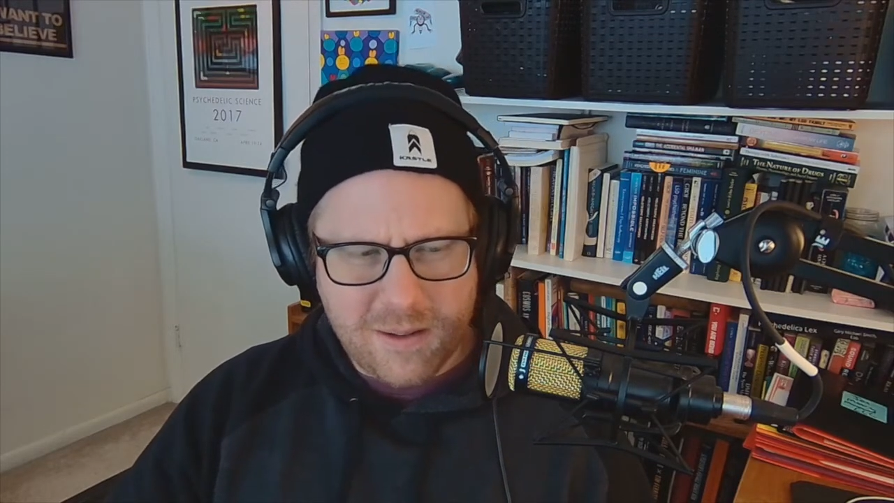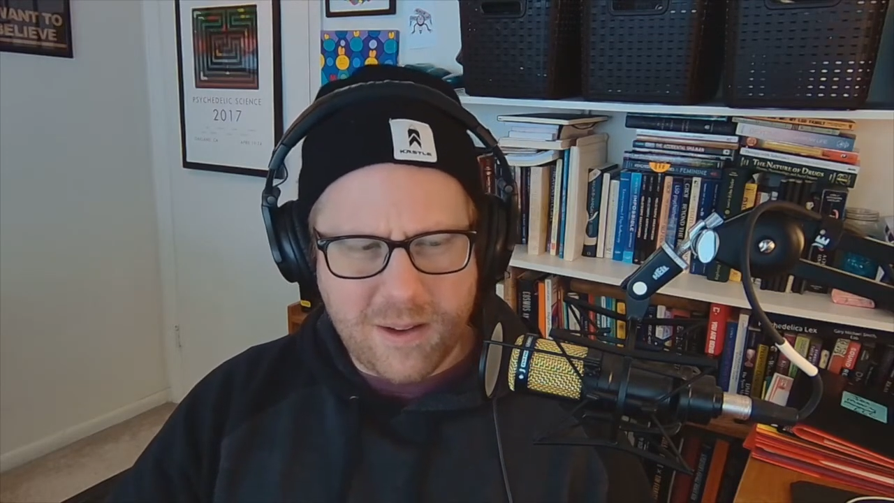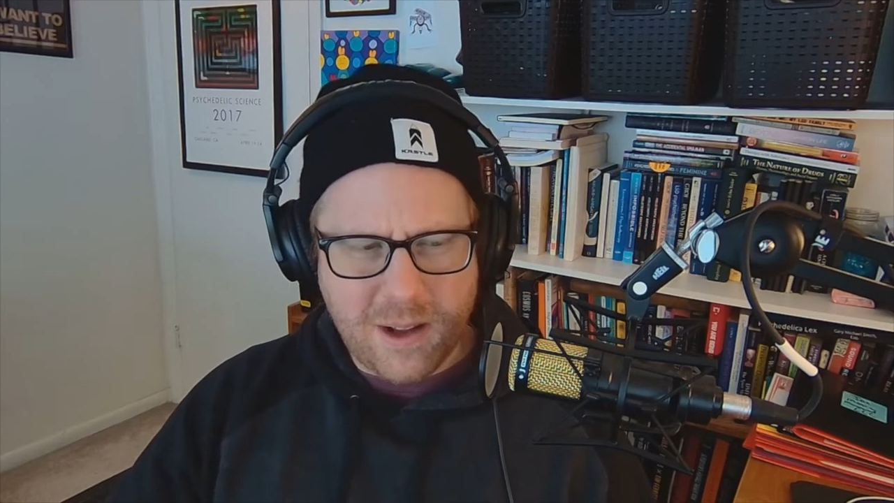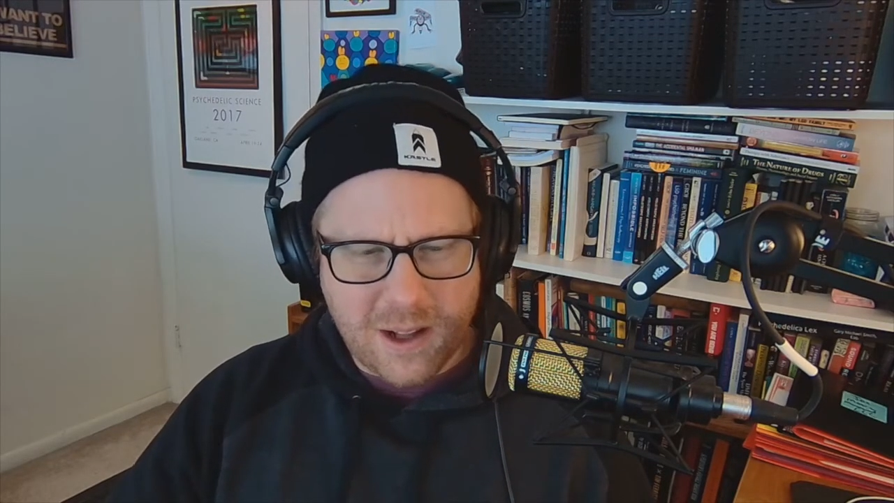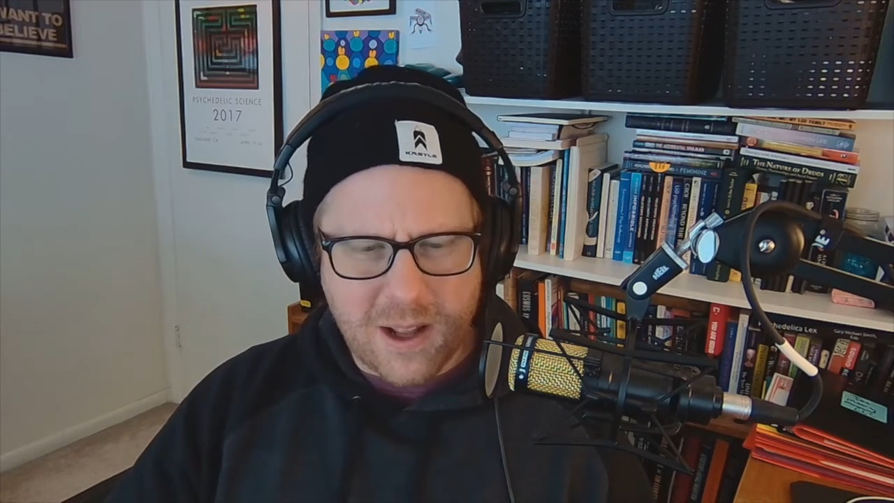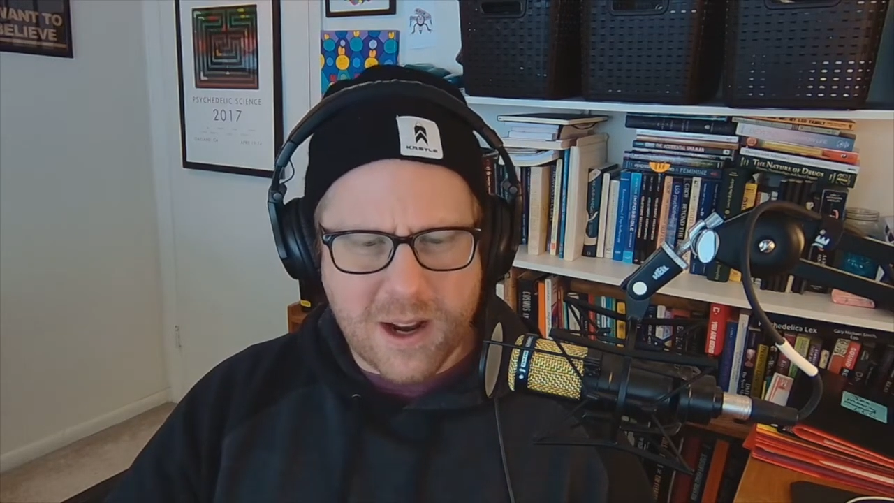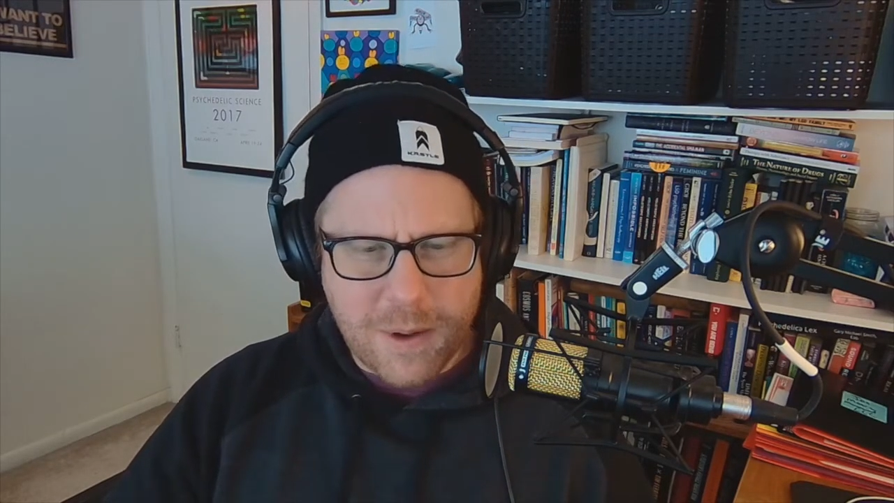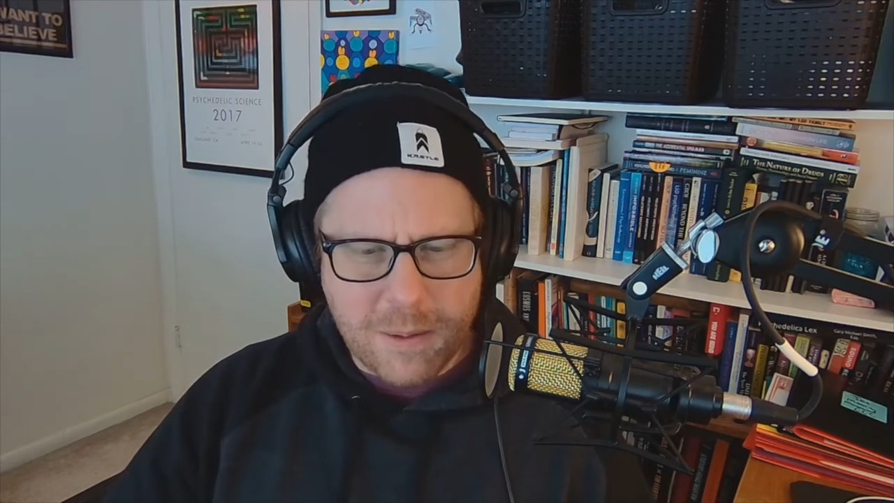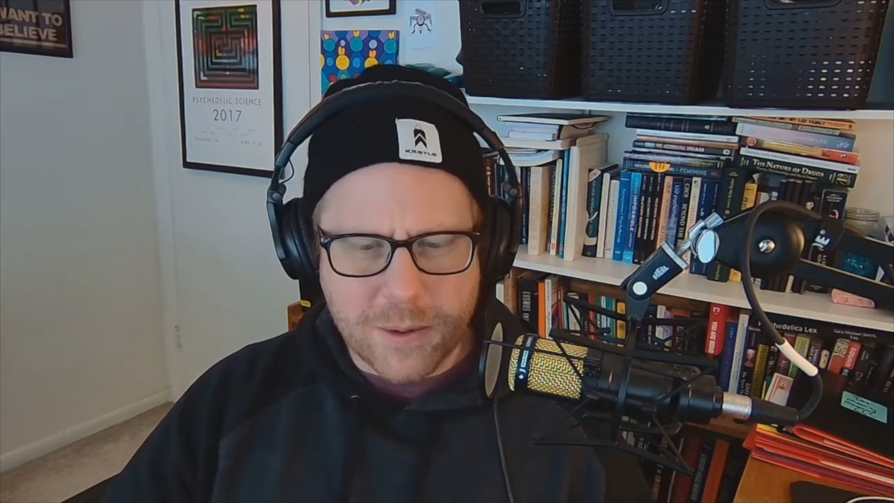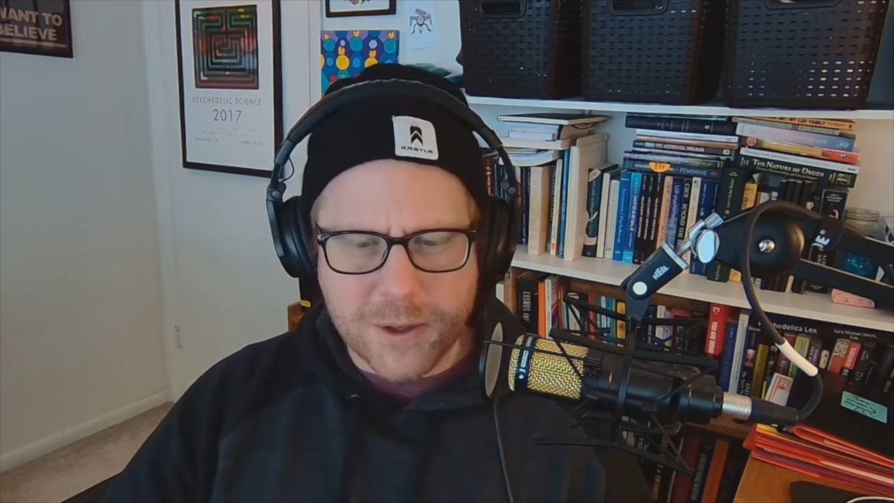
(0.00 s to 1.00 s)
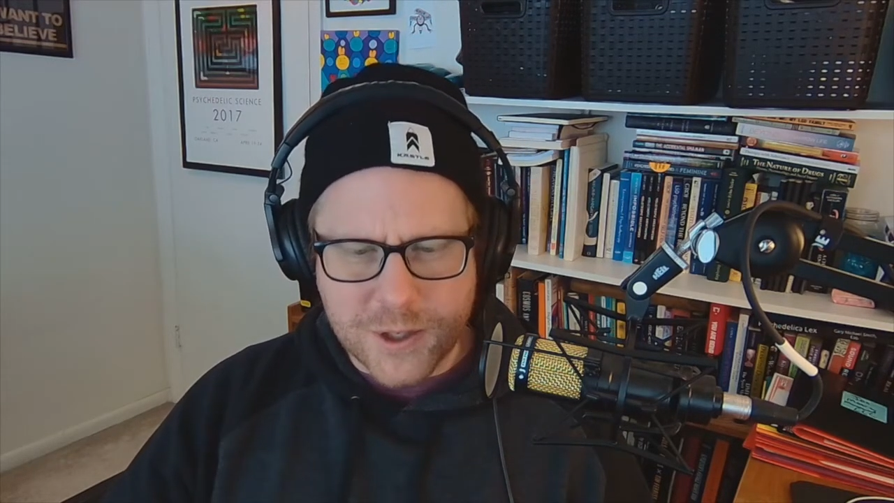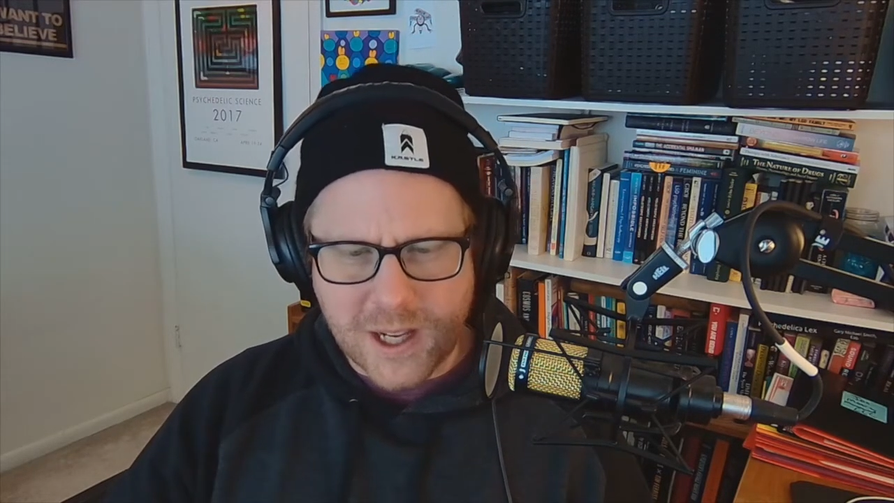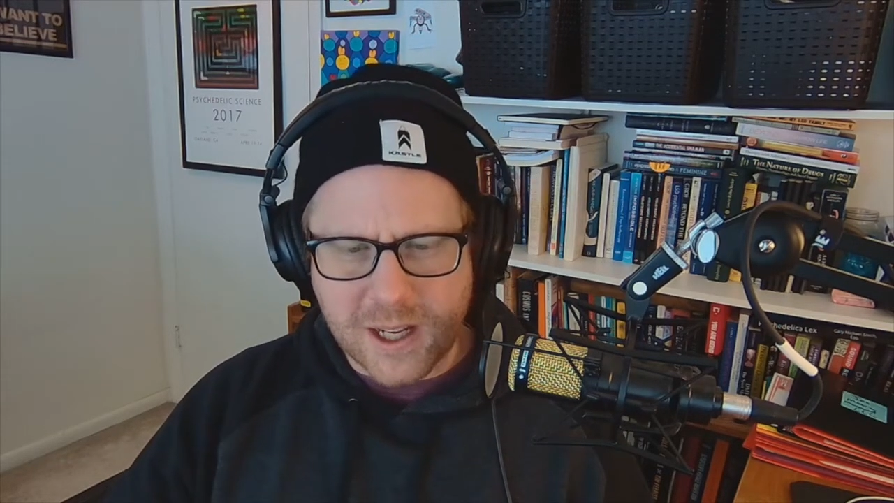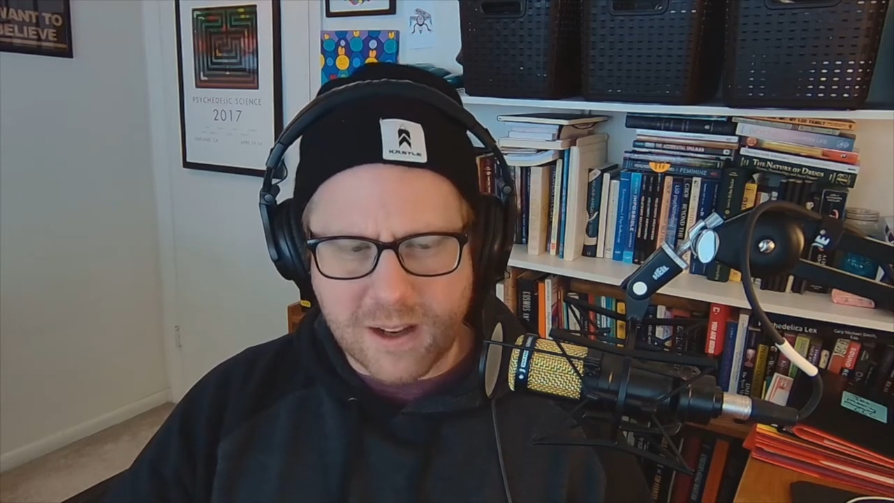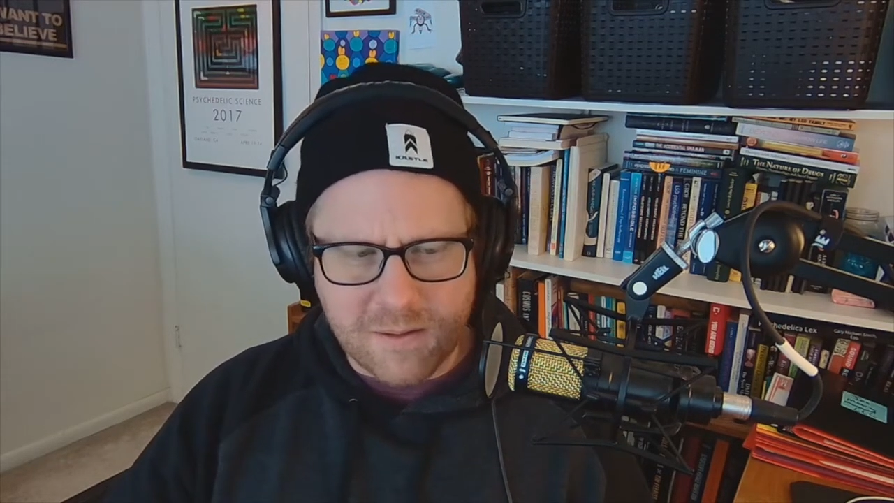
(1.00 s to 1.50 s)
a lot of people just
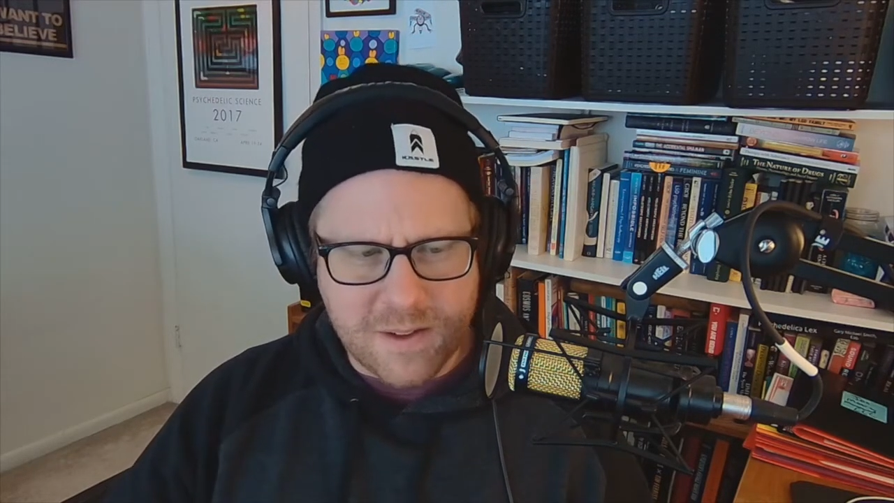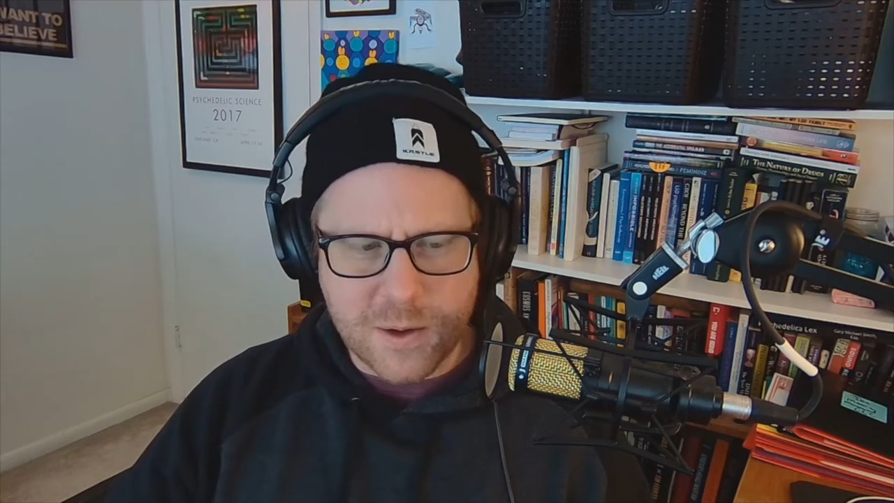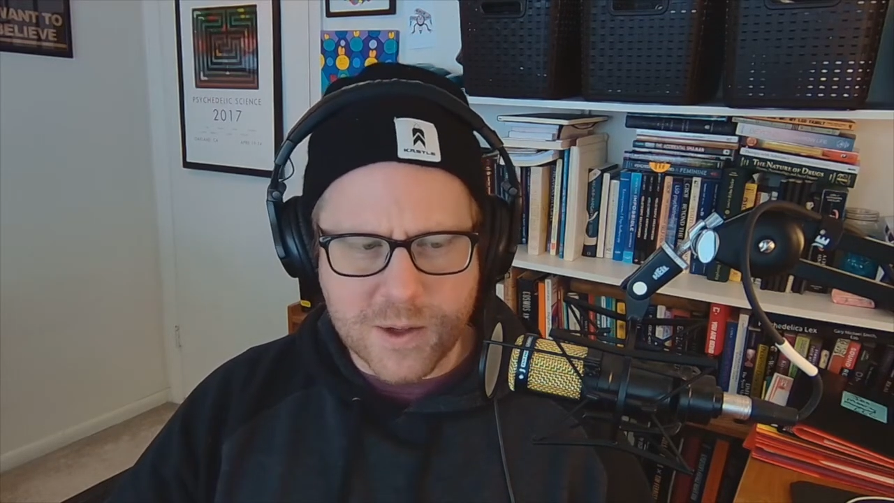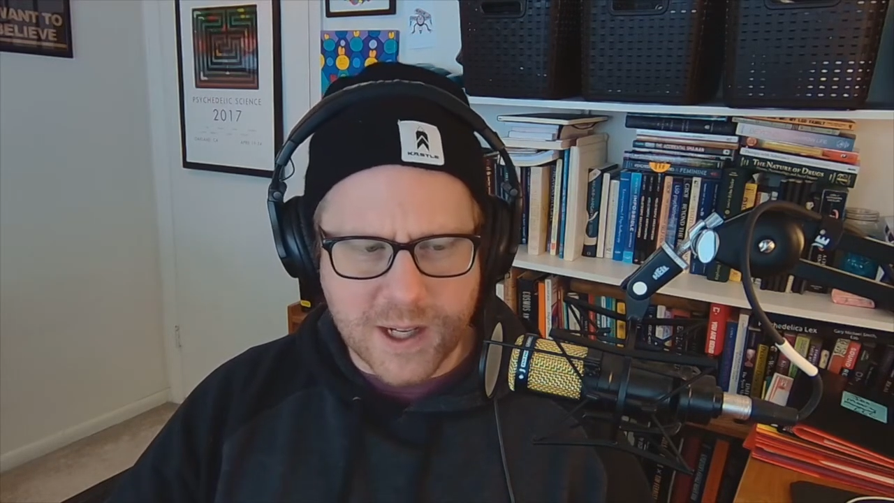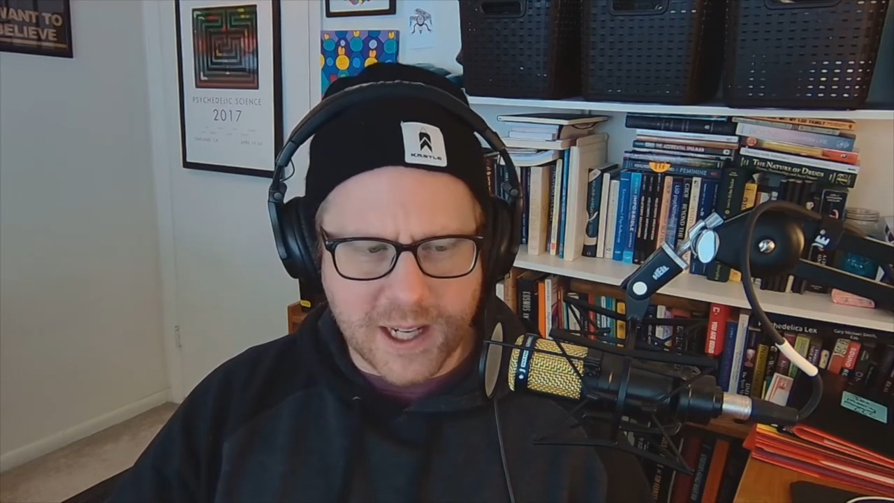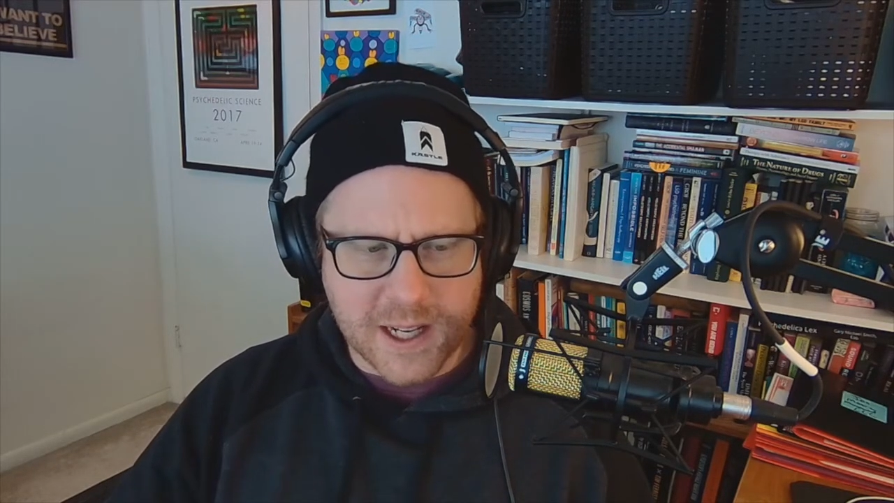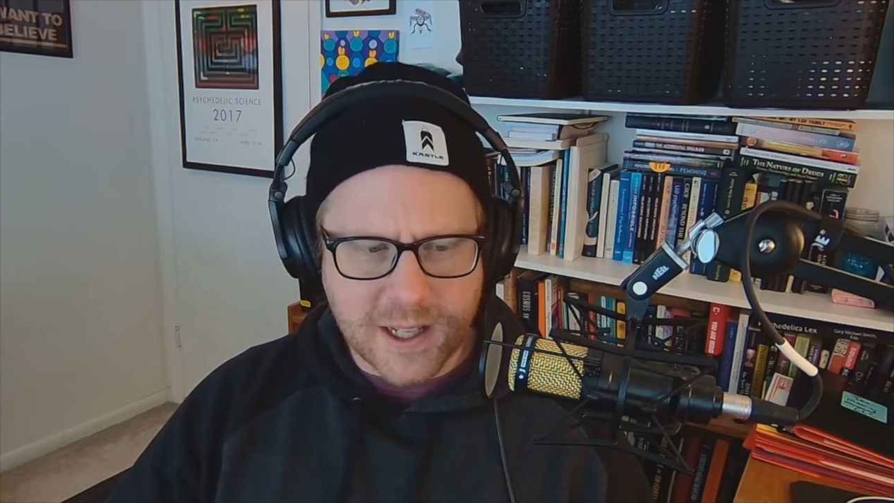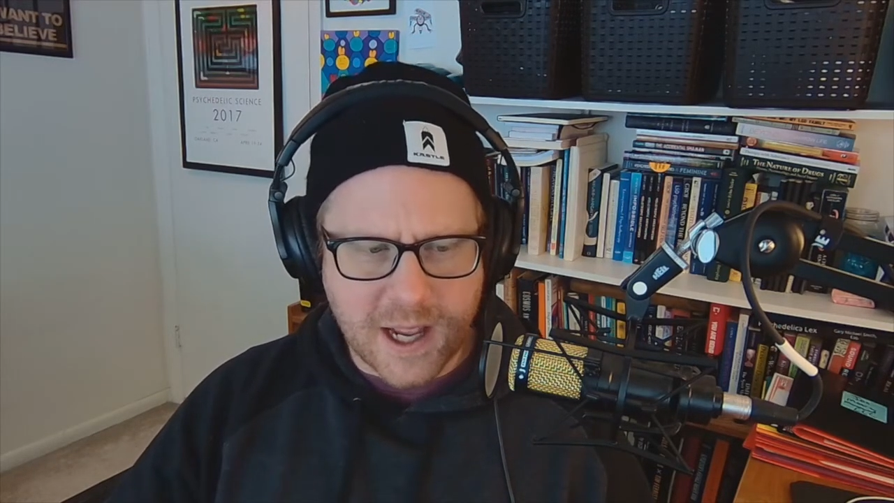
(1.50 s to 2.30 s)
get confused, I guess,